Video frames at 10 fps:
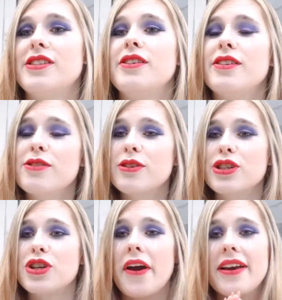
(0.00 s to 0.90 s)
So as long
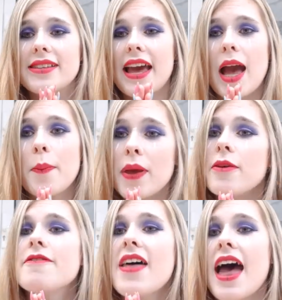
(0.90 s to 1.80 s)
as you guys are happy
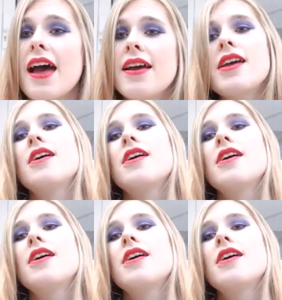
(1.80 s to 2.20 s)
with that,